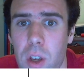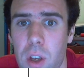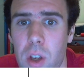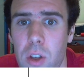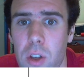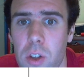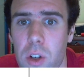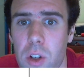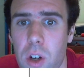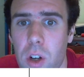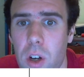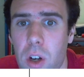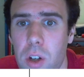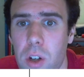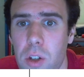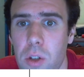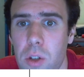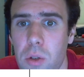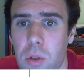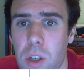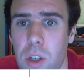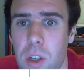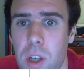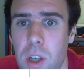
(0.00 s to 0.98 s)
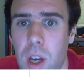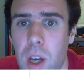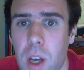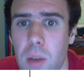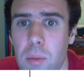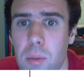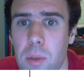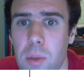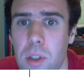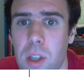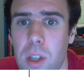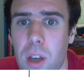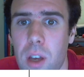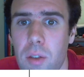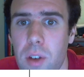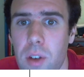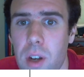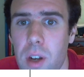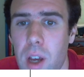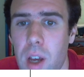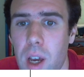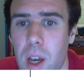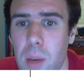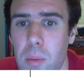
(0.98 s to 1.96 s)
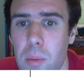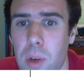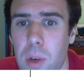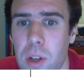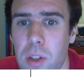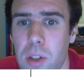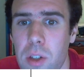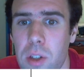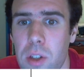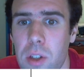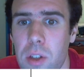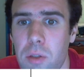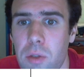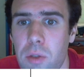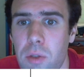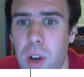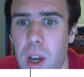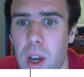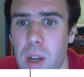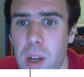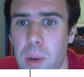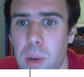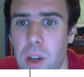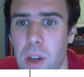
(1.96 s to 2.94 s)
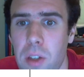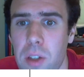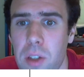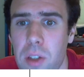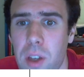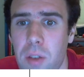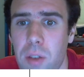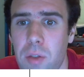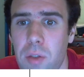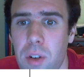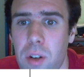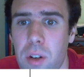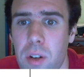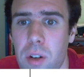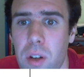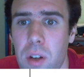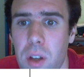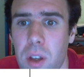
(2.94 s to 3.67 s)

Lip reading: So to undo the times 7, I must divide by 7.